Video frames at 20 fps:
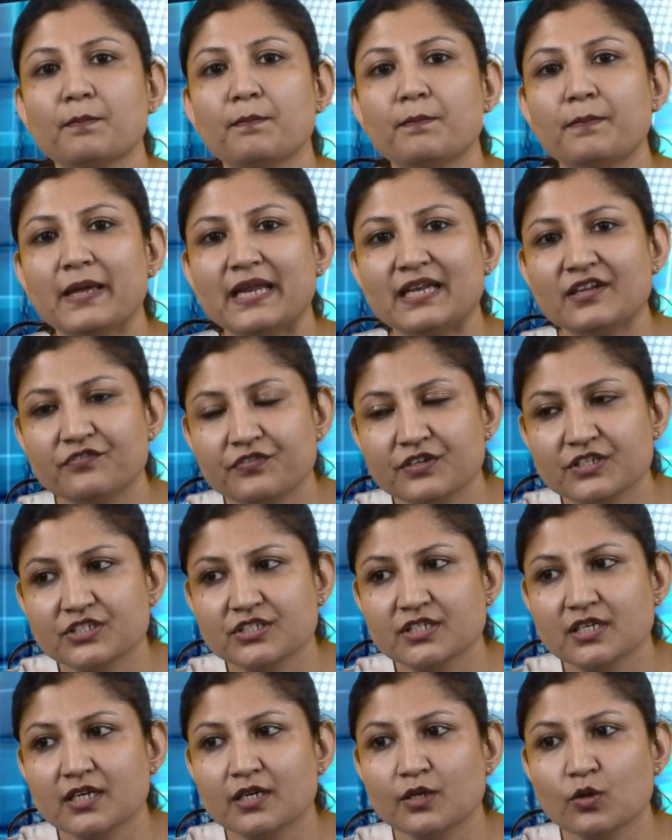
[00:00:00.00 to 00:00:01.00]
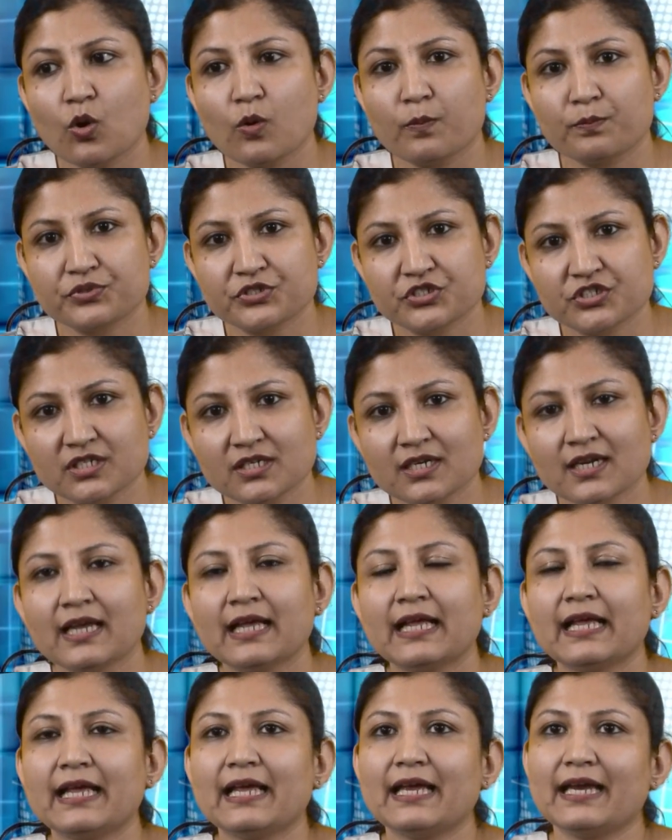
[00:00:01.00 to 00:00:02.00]
beneficial option.
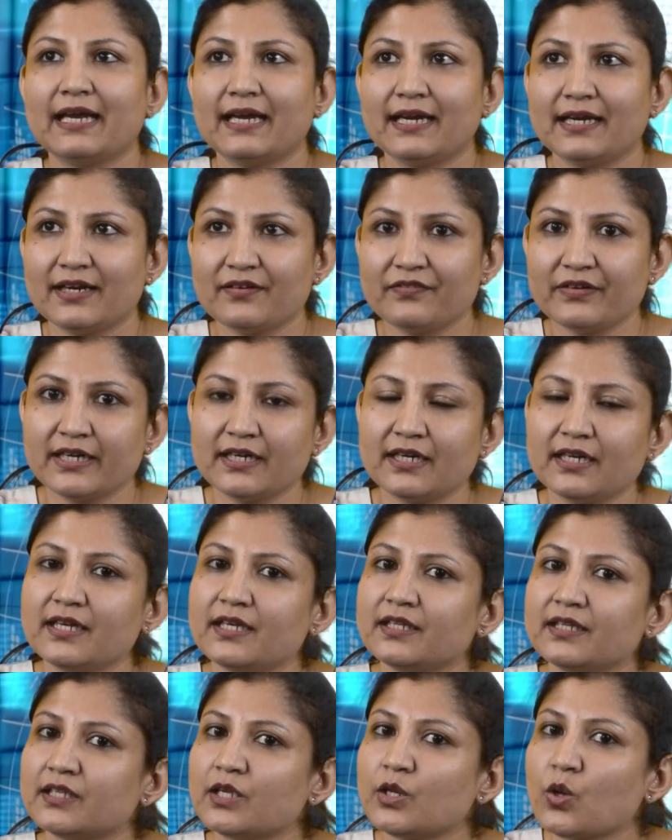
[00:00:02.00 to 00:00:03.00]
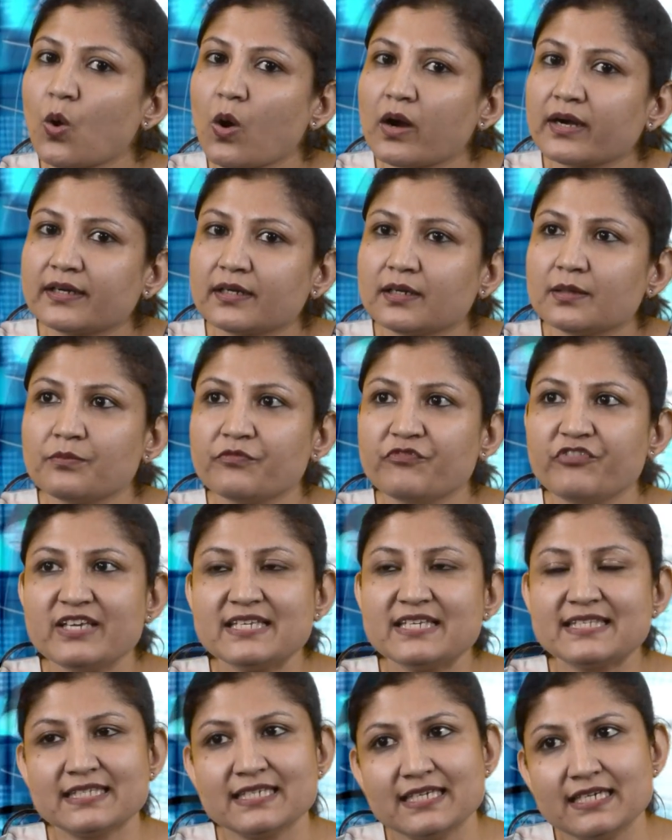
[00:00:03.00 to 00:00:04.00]
Definitely in the long term, we
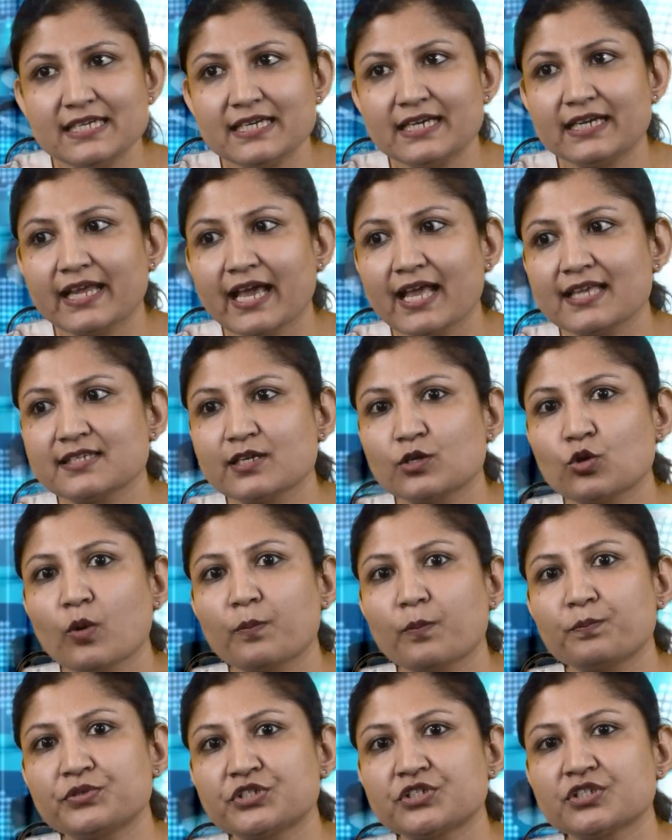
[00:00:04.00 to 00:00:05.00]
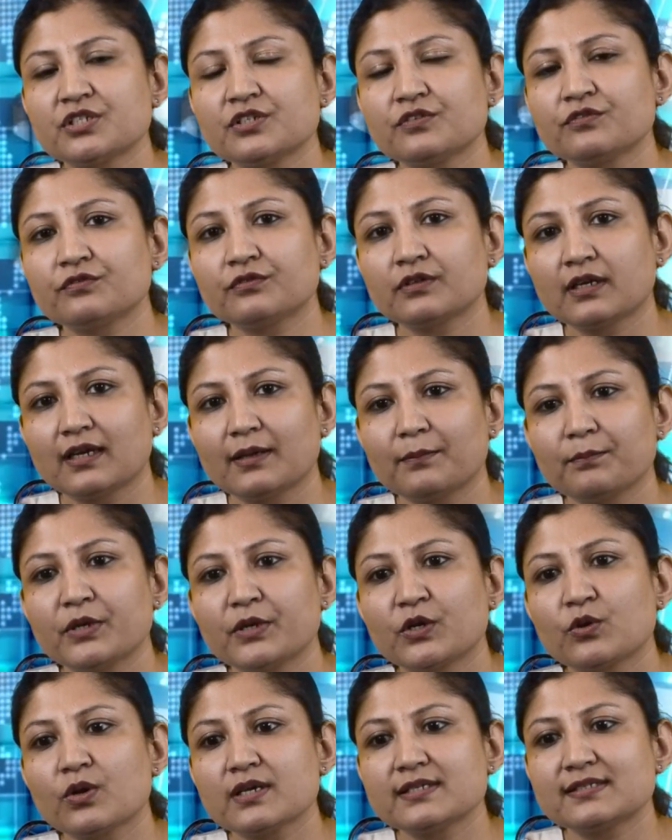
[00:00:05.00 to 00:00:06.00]
see it as an option
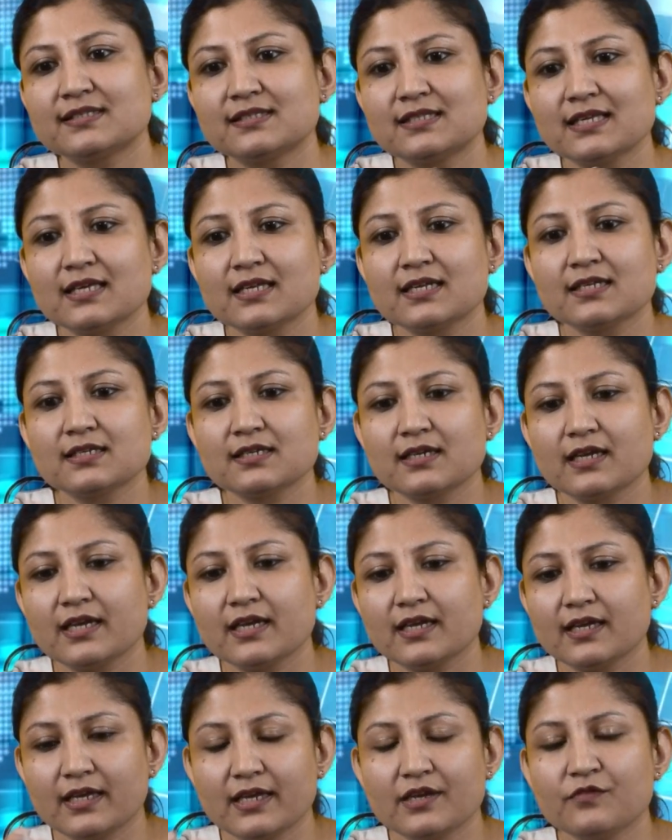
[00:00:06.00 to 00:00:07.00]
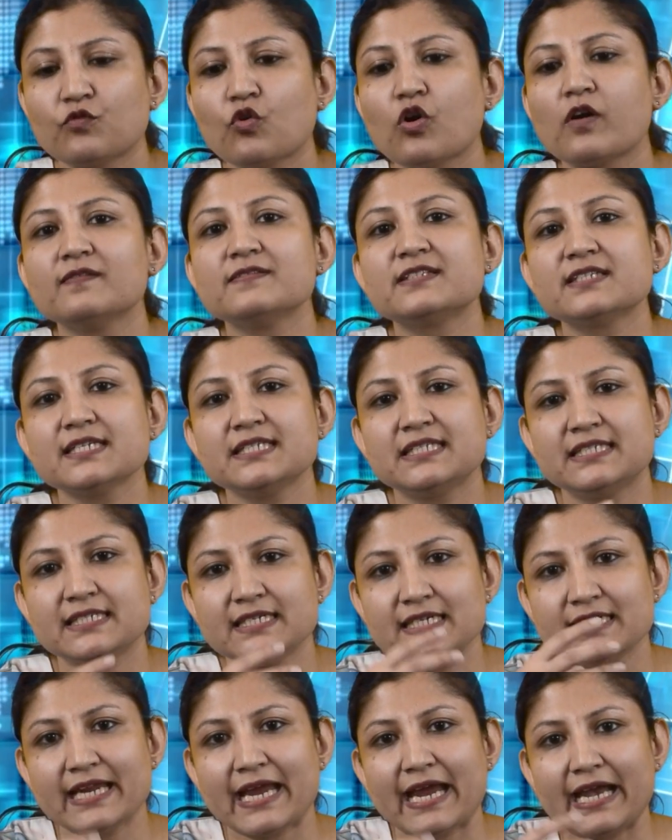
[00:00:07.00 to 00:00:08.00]
because there involves a
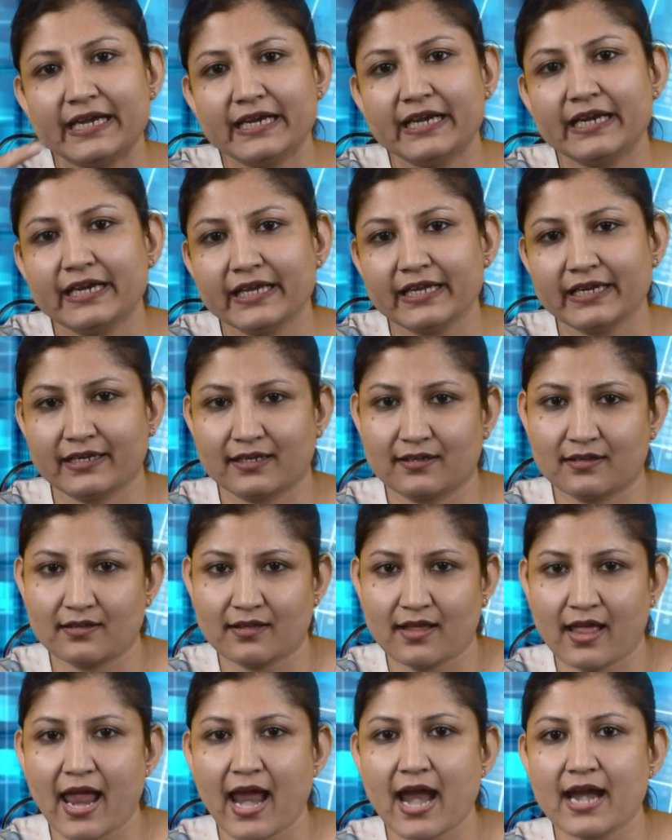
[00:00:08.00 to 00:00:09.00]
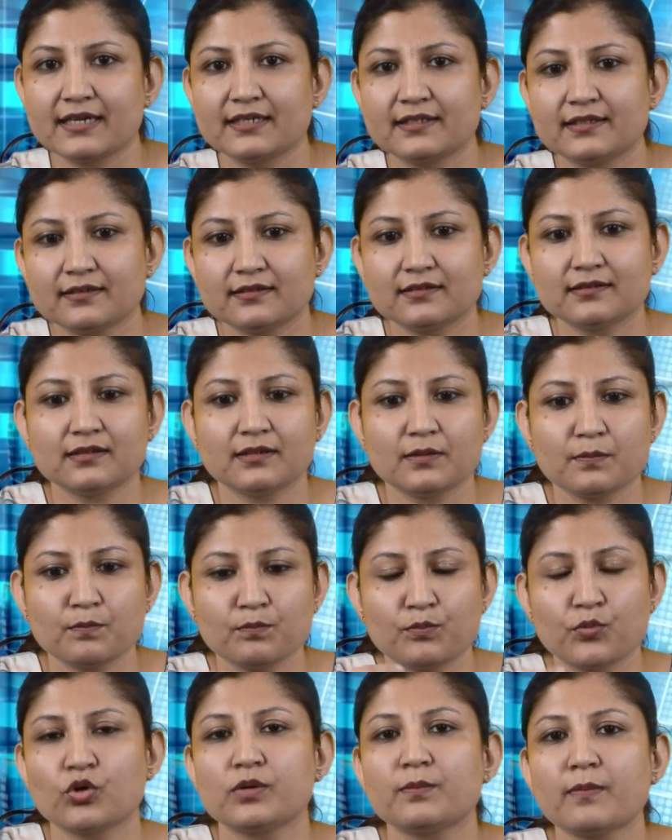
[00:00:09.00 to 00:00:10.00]
gene editing. At the
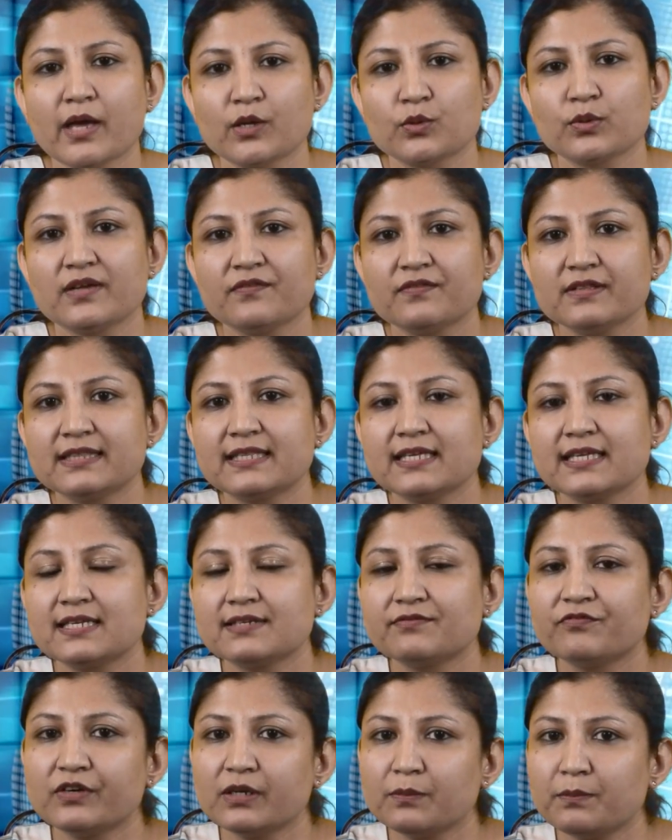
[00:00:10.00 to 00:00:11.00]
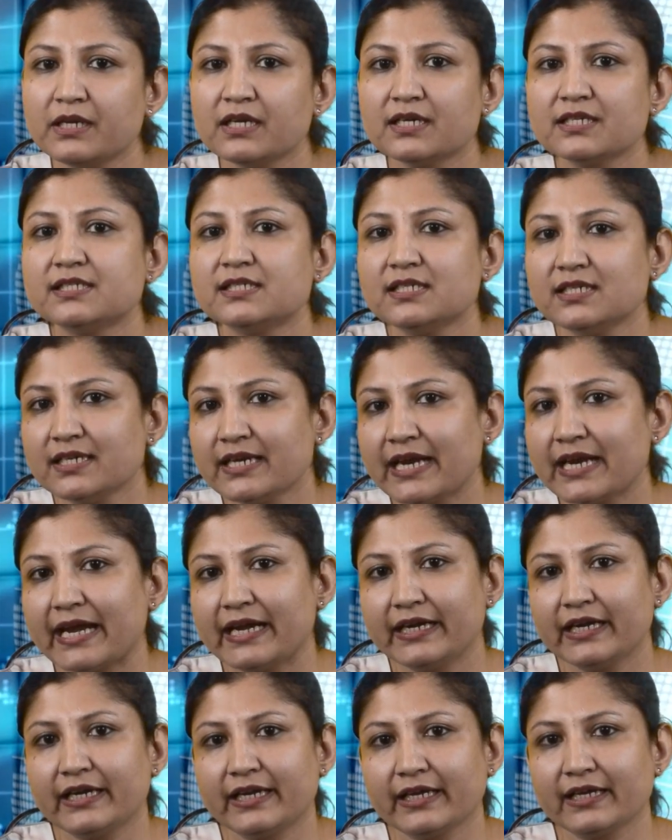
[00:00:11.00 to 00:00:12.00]
bone marrow level, there will be a gene
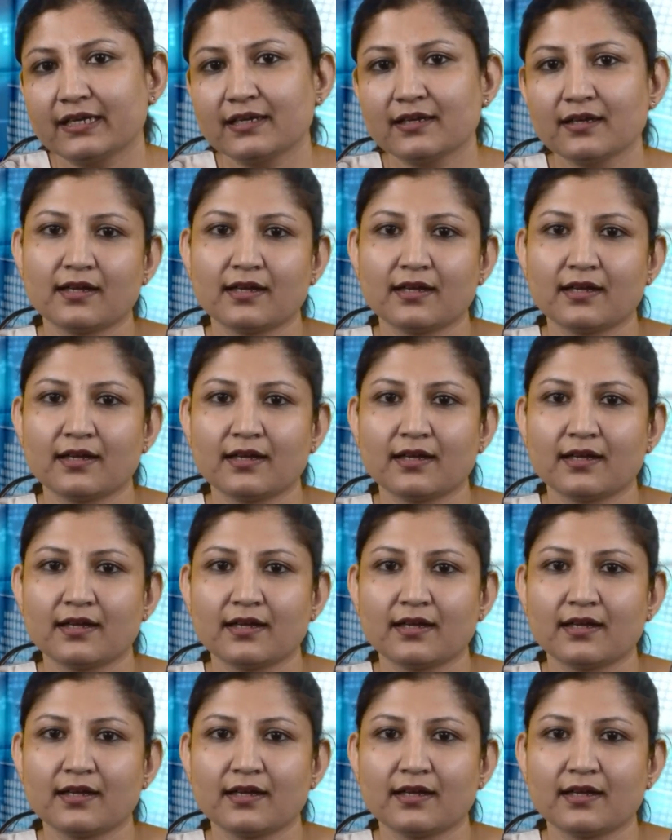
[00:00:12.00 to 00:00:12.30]
editing